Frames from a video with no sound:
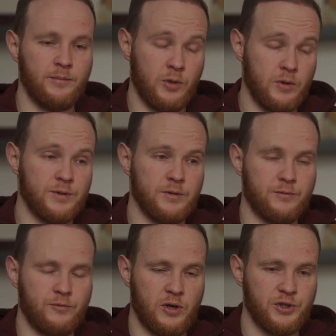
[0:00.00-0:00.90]
because
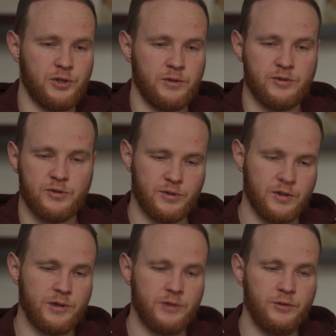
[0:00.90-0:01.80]
of Russians
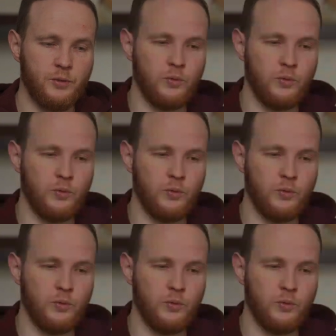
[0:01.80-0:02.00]
started